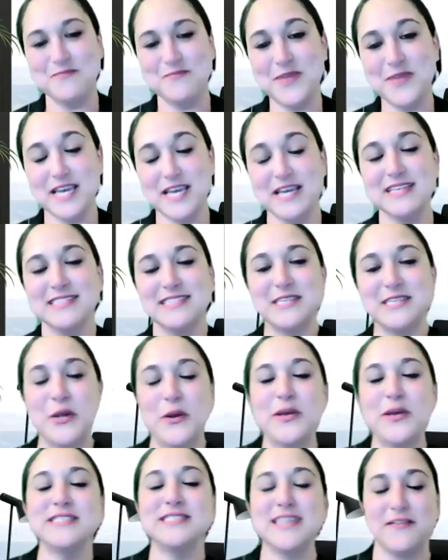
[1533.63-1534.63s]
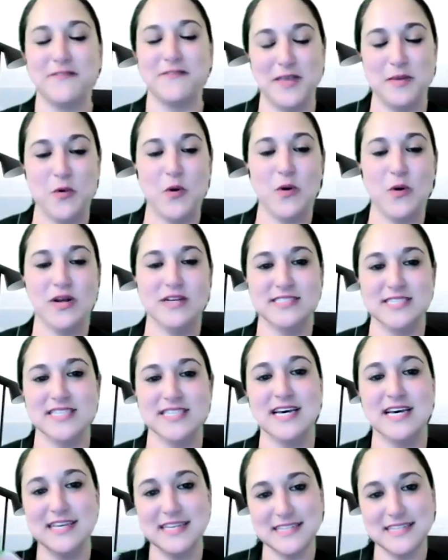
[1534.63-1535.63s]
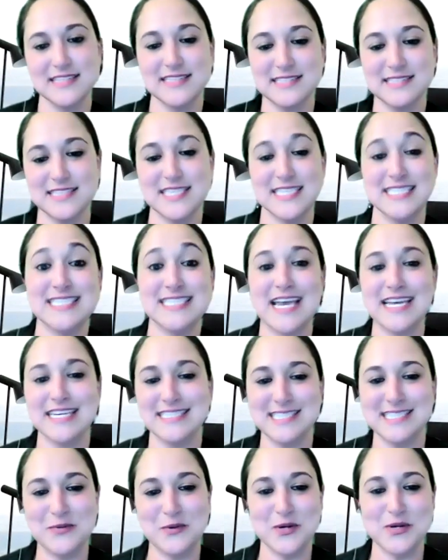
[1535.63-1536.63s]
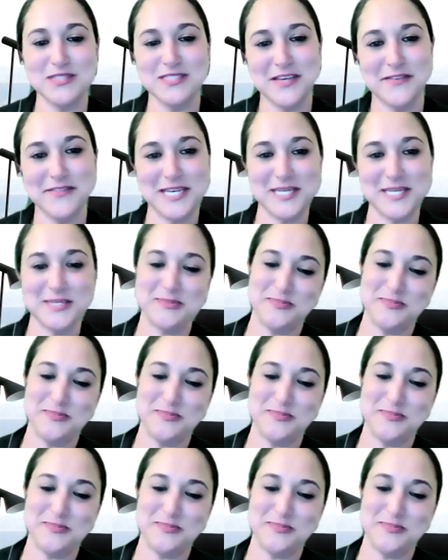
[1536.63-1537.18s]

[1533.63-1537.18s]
because he's definitely more into the sciencey world of it.